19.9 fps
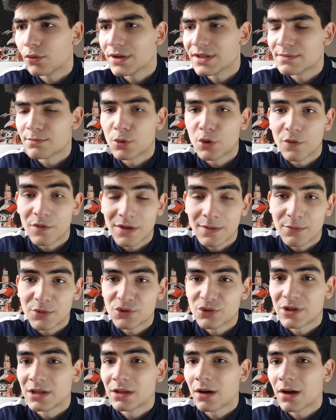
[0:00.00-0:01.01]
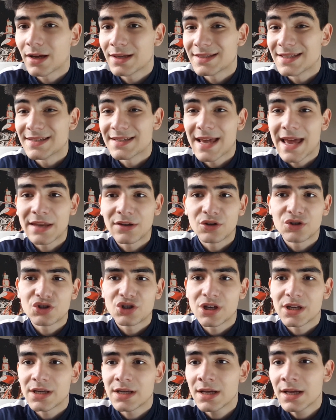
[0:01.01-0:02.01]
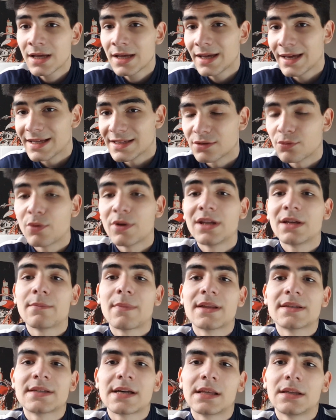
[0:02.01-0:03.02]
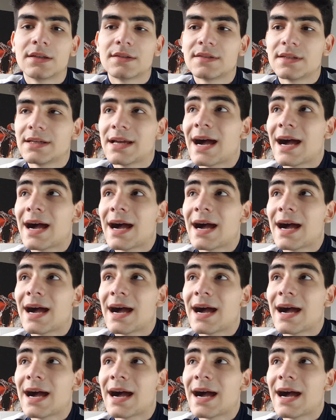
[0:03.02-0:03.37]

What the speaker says: His moving in between lines, his energy, his winning mentality.